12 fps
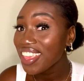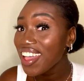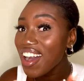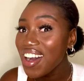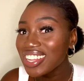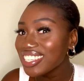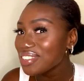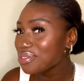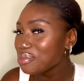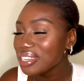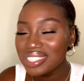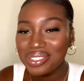All this
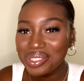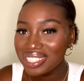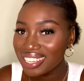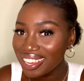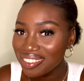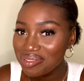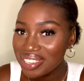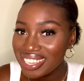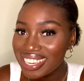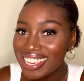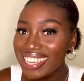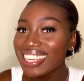information you just gave
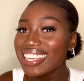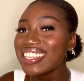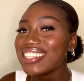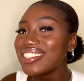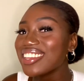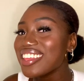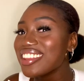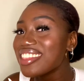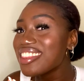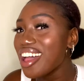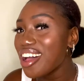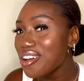me is
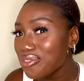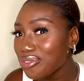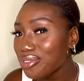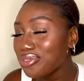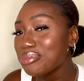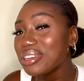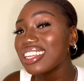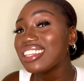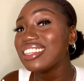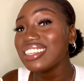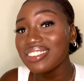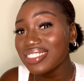enough for me to
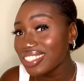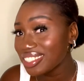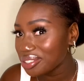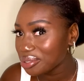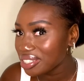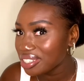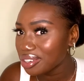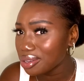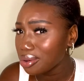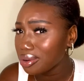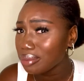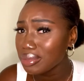leave this situation
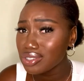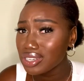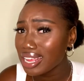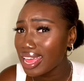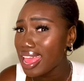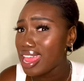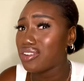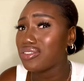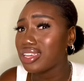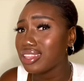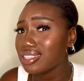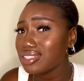alone. I'm not trying to
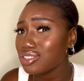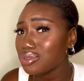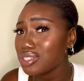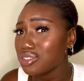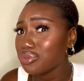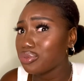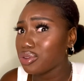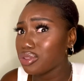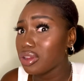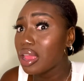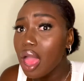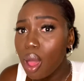aggravate the situation
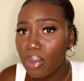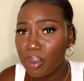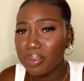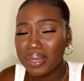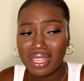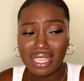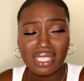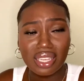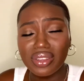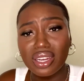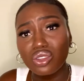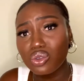further. Pop up at
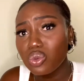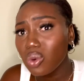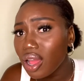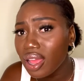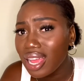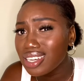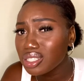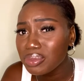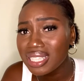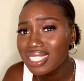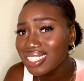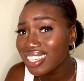Thanksgiving and do what? I just met
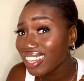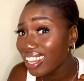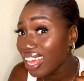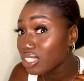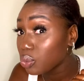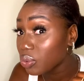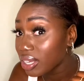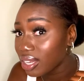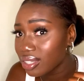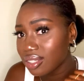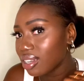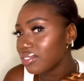this nigga last week.
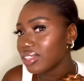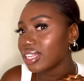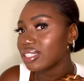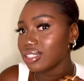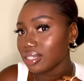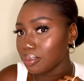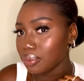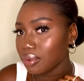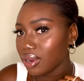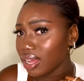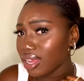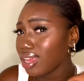It's not even that deep,
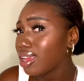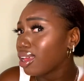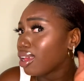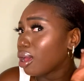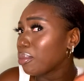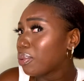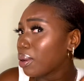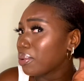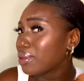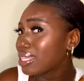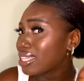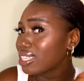right? I'm gonna pop
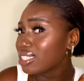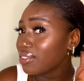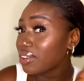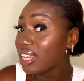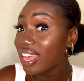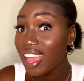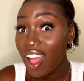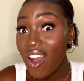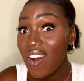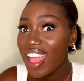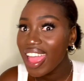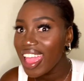up at Thanksgiving like,
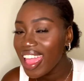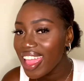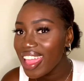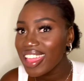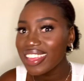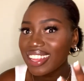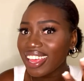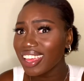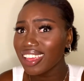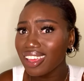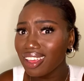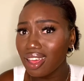oh hey,
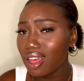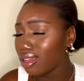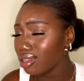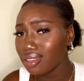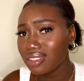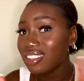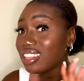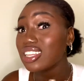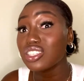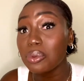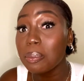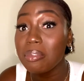like, ugh,
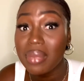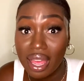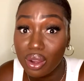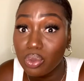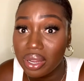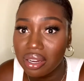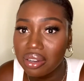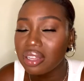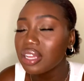that's mad weird.